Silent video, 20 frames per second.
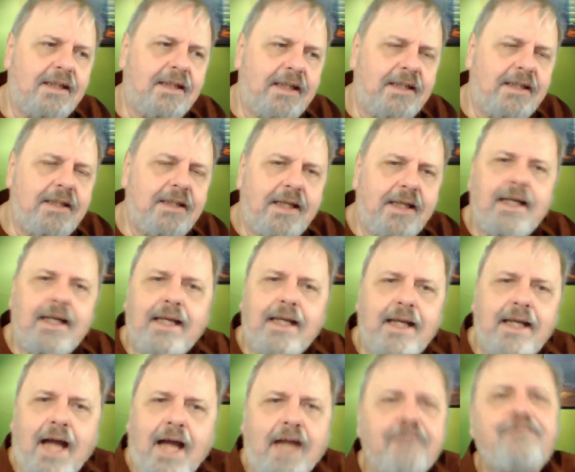he
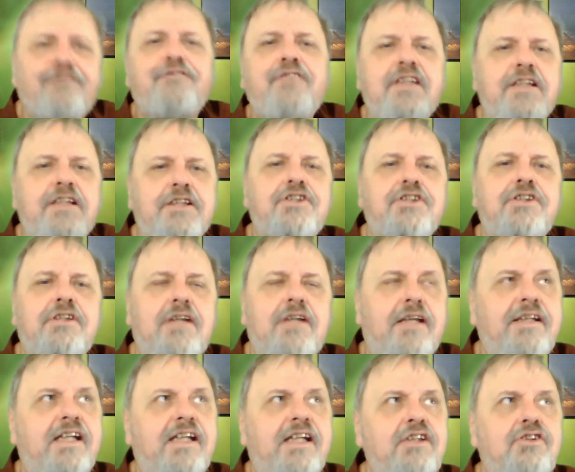I
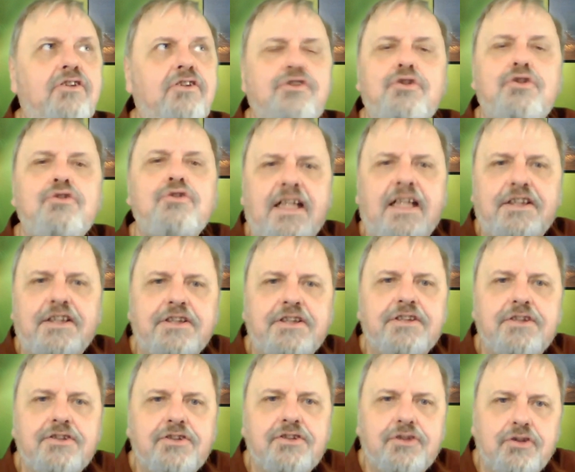finished, I think it took two
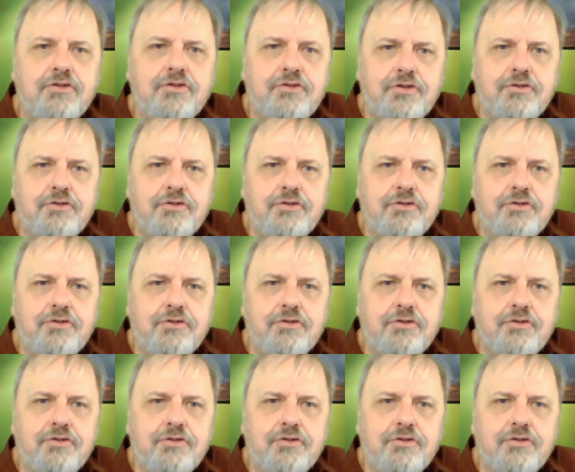sessions to